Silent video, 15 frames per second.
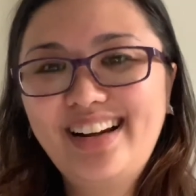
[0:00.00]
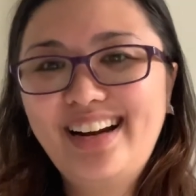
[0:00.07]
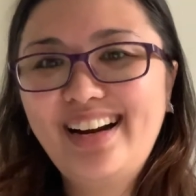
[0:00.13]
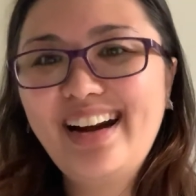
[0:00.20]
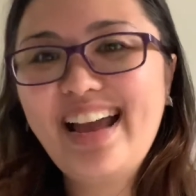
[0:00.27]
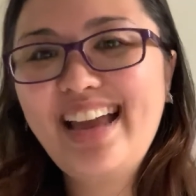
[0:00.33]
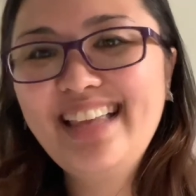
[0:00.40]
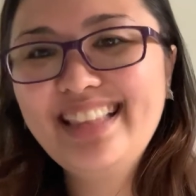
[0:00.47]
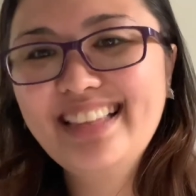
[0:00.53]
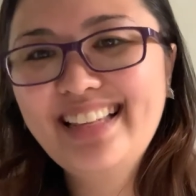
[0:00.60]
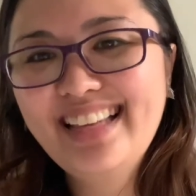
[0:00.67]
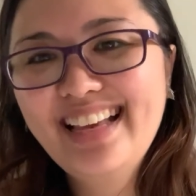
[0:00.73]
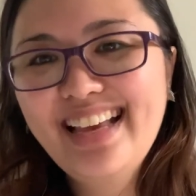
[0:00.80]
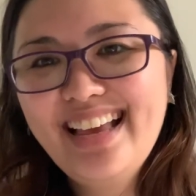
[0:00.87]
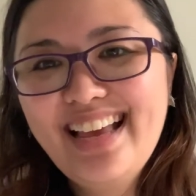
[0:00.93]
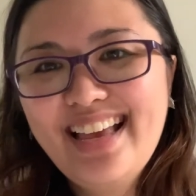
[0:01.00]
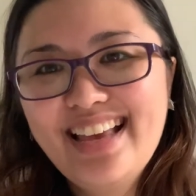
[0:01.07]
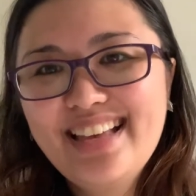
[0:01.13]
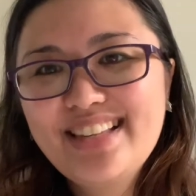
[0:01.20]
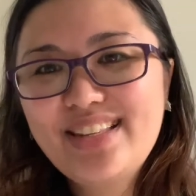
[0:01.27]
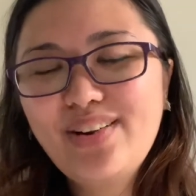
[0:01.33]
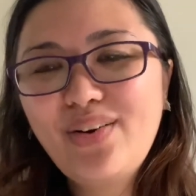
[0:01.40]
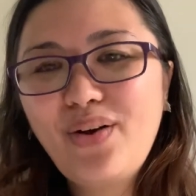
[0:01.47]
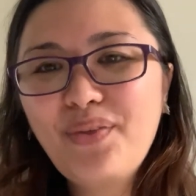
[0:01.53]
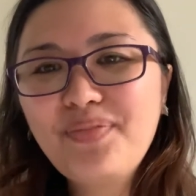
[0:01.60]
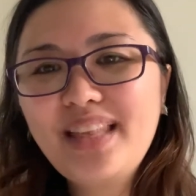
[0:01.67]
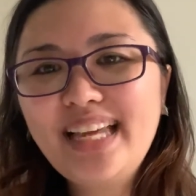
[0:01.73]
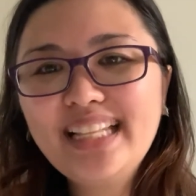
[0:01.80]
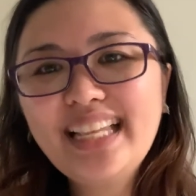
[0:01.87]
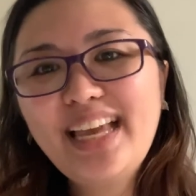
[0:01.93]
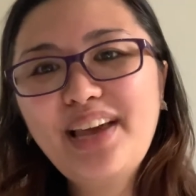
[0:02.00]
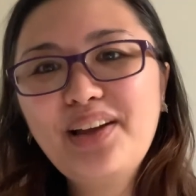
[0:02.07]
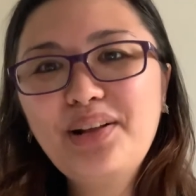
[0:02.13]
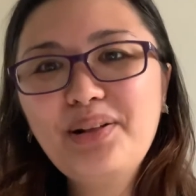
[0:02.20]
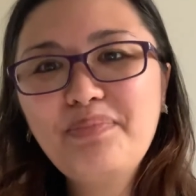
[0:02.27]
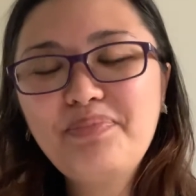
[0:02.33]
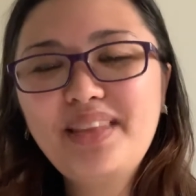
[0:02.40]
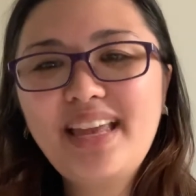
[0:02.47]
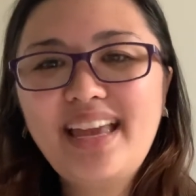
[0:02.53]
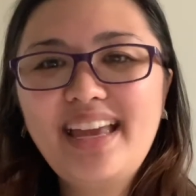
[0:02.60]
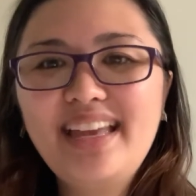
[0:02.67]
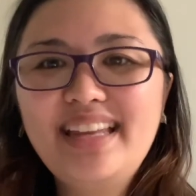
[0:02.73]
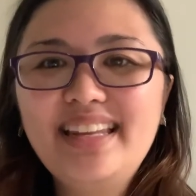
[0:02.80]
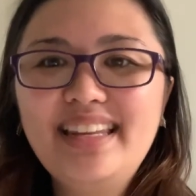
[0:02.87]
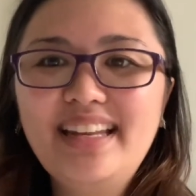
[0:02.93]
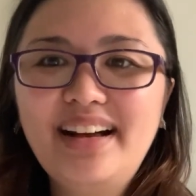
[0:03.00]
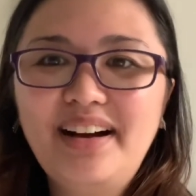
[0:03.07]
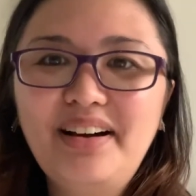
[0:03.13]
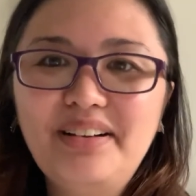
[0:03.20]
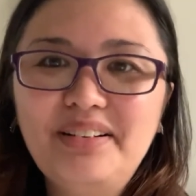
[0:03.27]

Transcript: Alright? So hope that helped, and